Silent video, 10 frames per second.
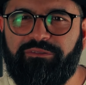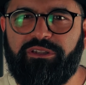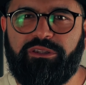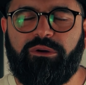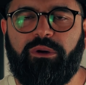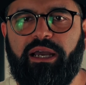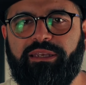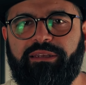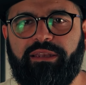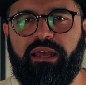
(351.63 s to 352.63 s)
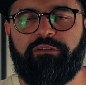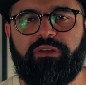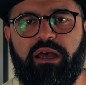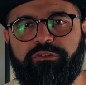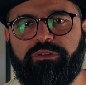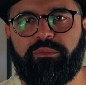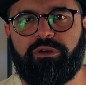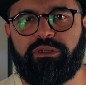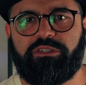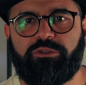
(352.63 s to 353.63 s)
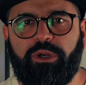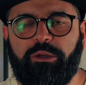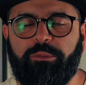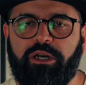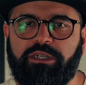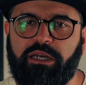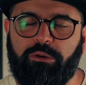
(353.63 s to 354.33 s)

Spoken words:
even though I didn't have aftermarket sway bars.